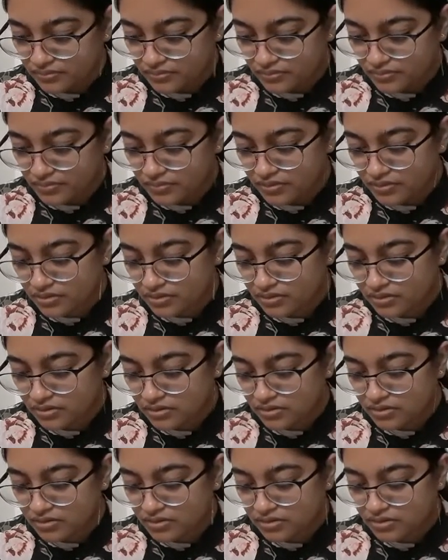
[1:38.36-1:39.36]

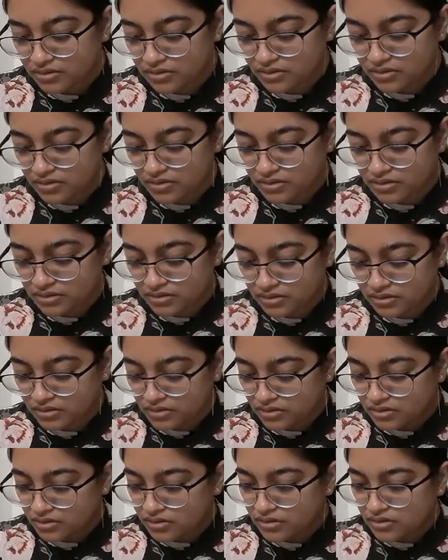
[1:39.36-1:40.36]

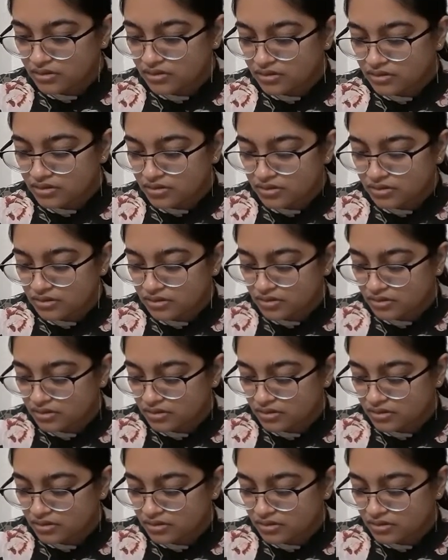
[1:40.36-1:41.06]
[no speech]